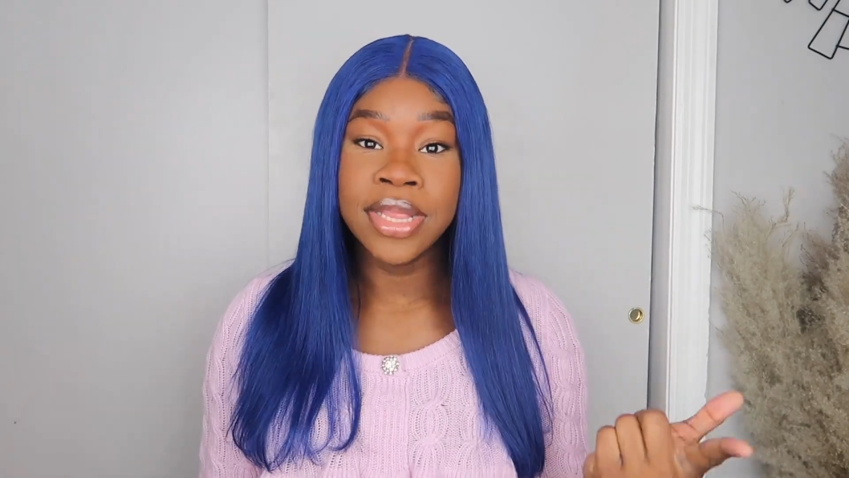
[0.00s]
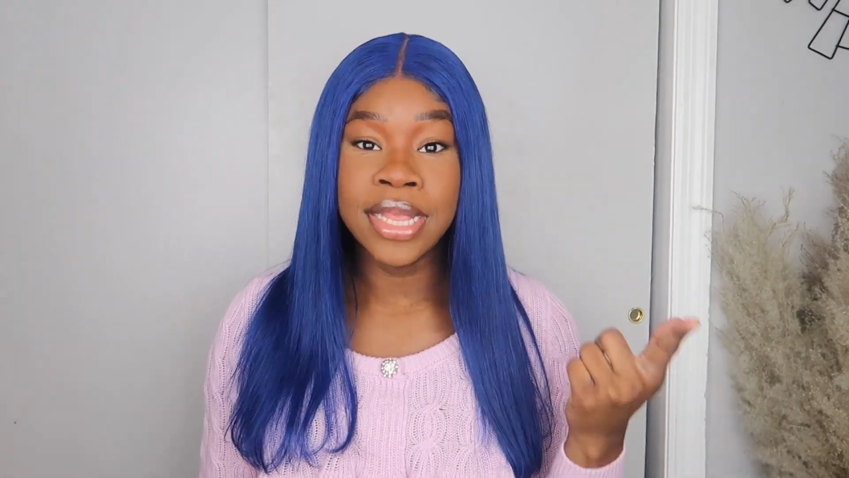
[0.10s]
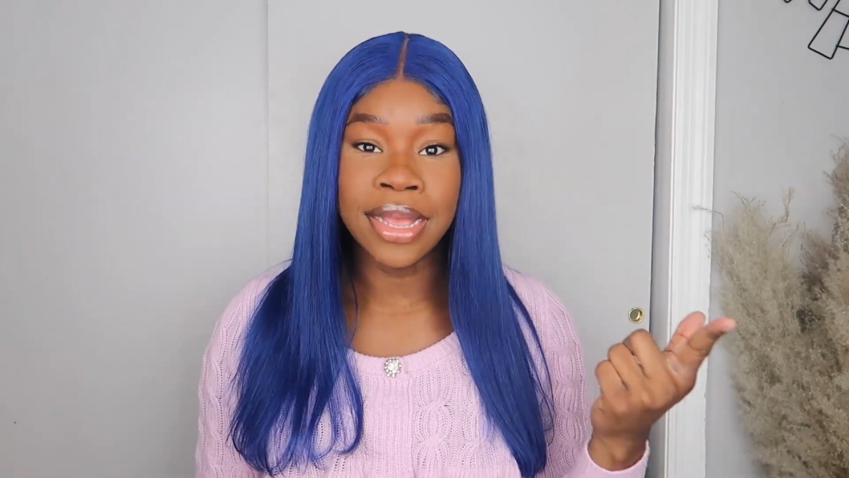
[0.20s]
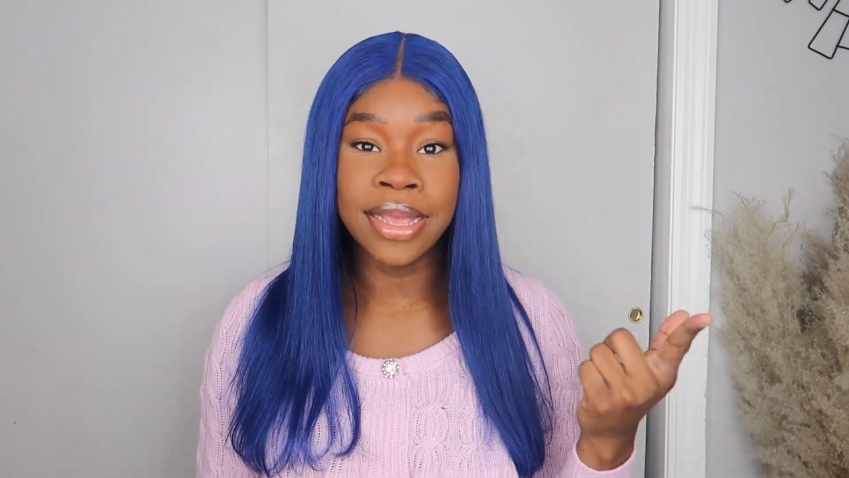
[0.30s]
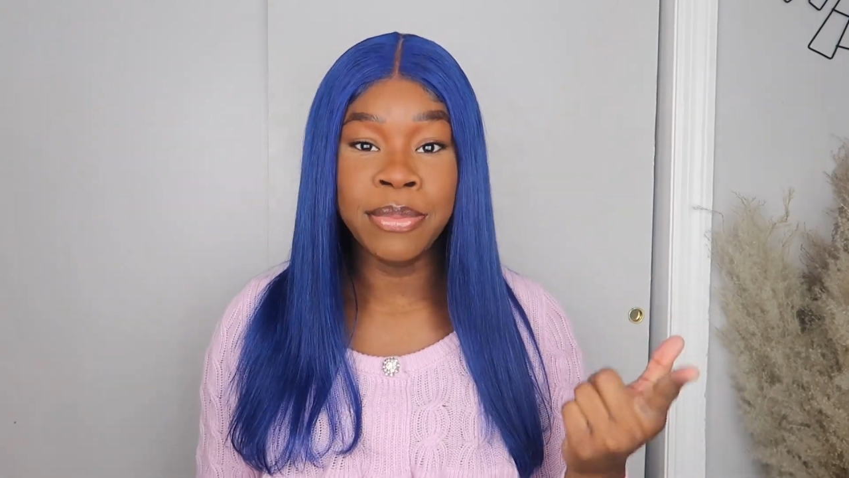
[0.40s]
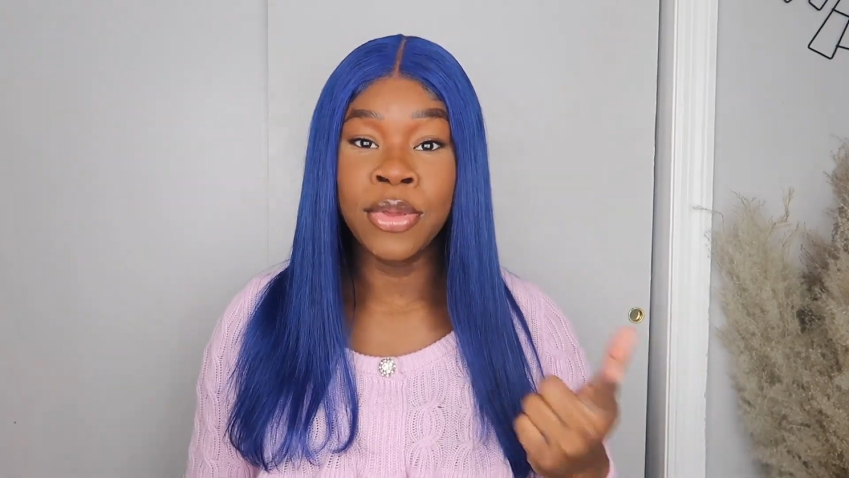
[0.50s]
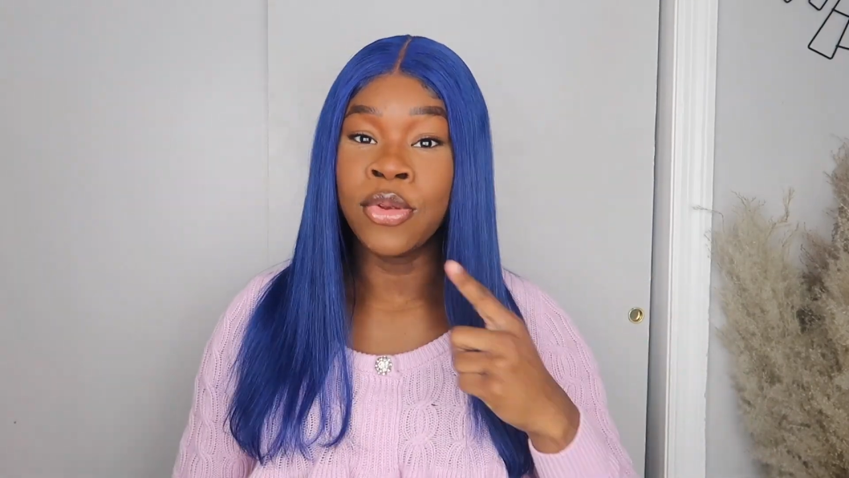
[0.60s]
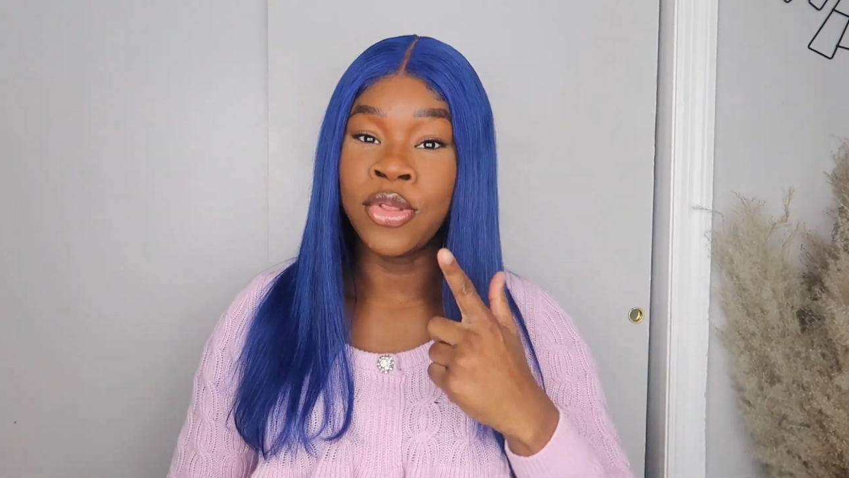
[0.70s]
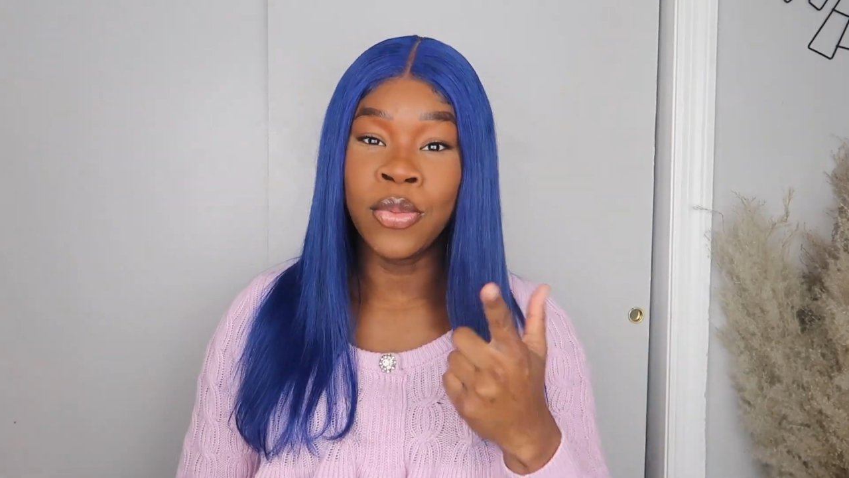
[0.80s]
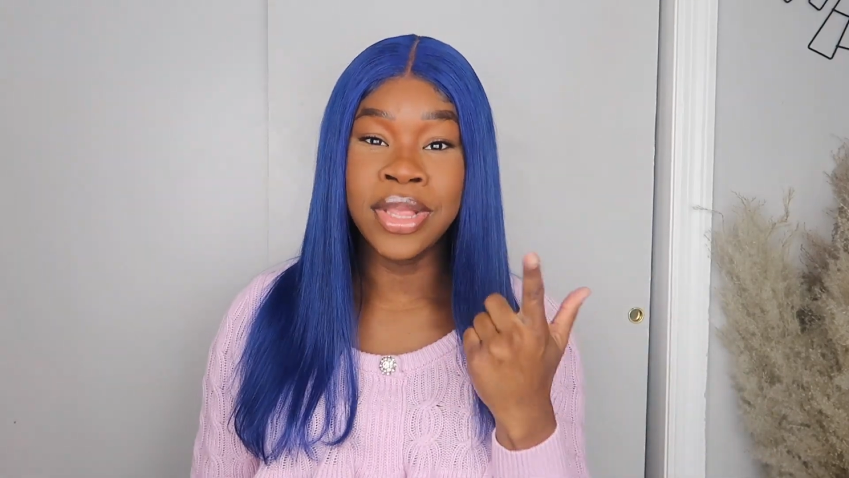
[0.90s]
time
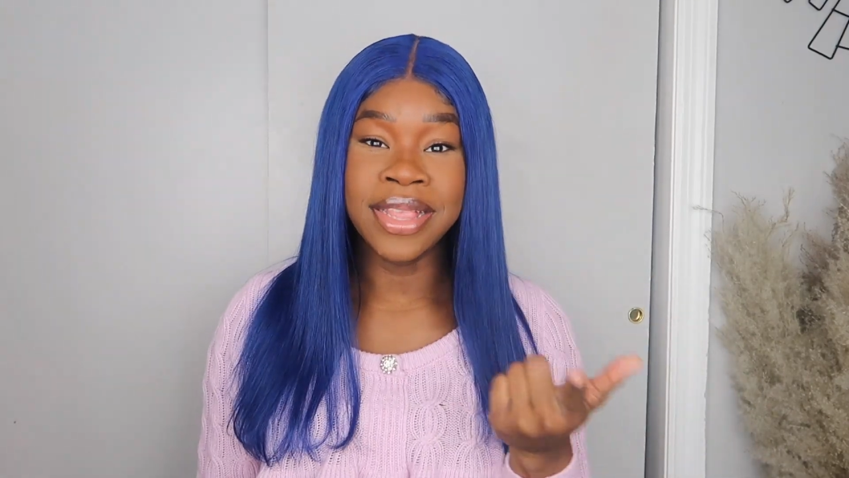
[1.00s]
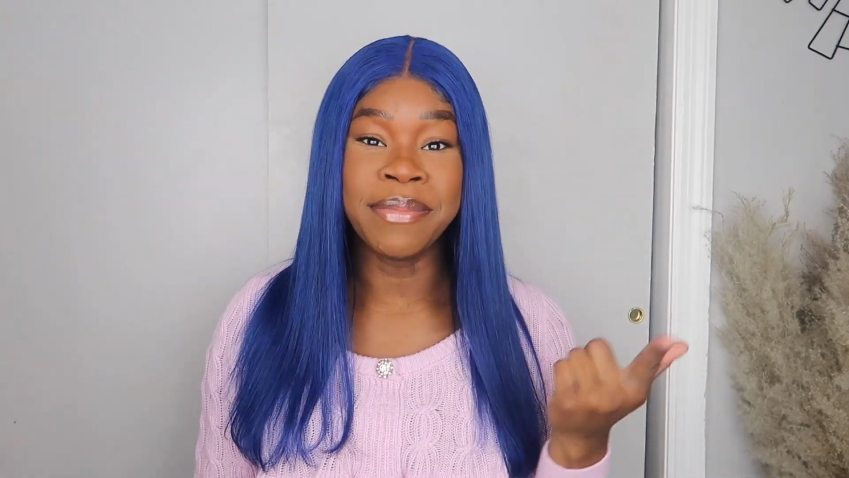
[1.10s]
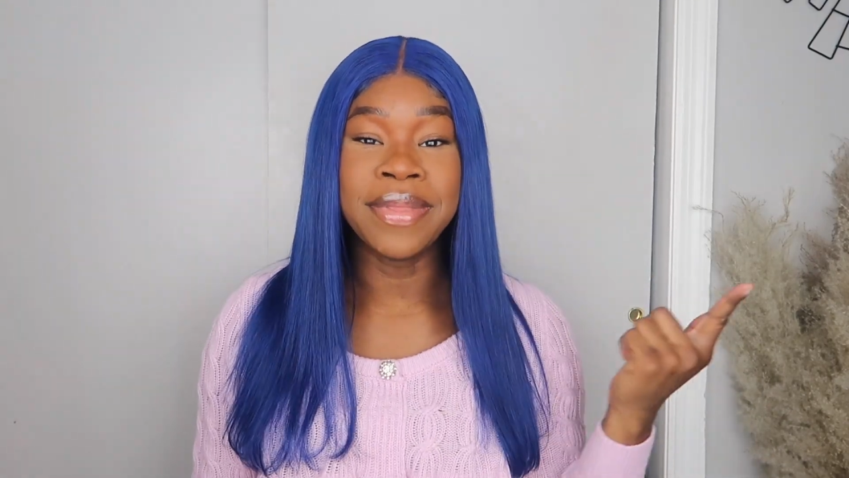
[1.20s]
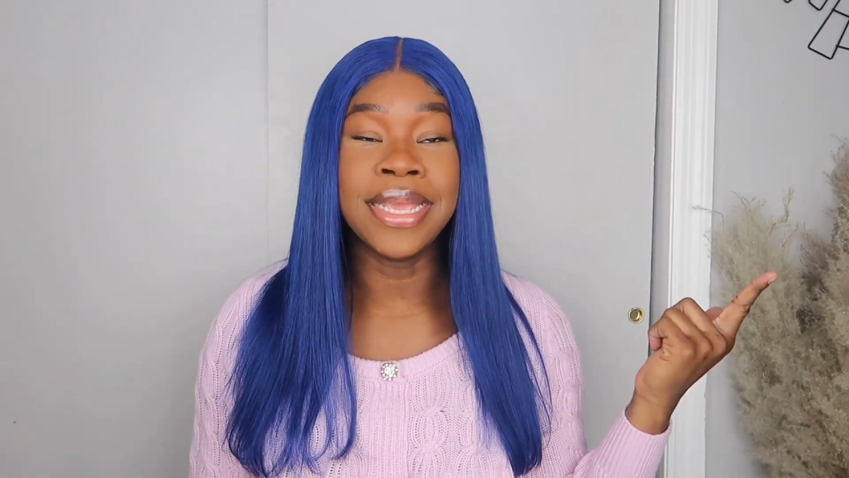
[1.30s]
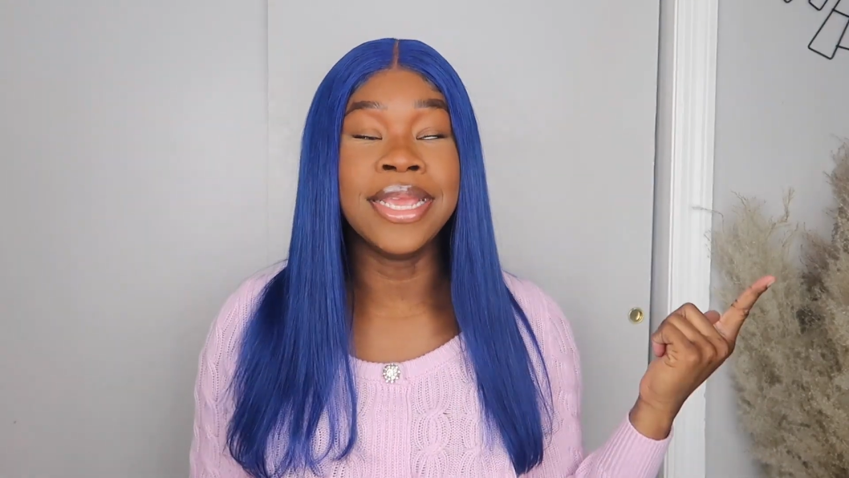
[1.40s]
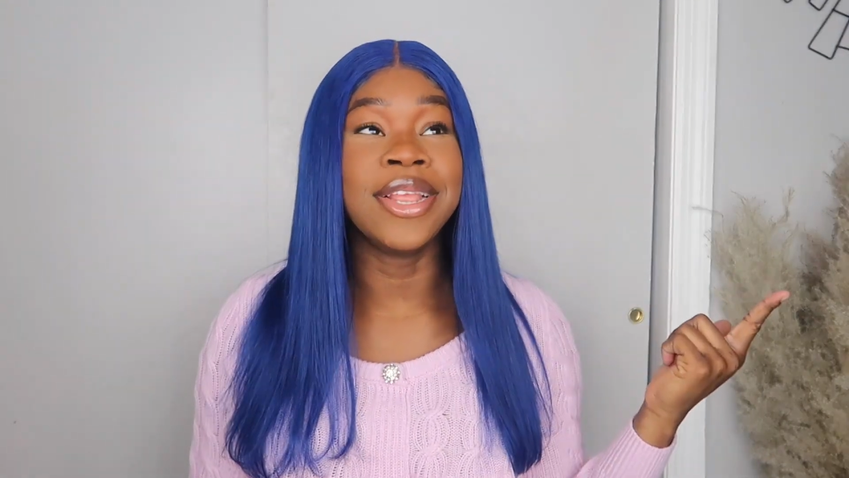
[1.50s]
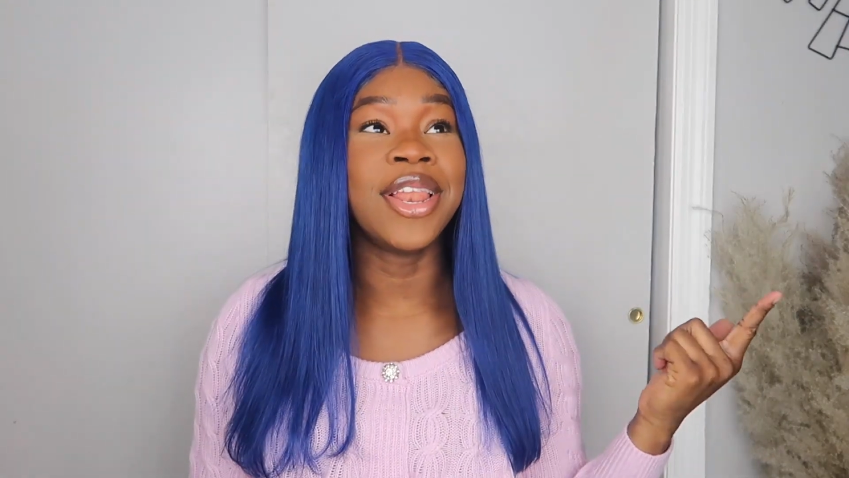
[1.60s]
you're doing something,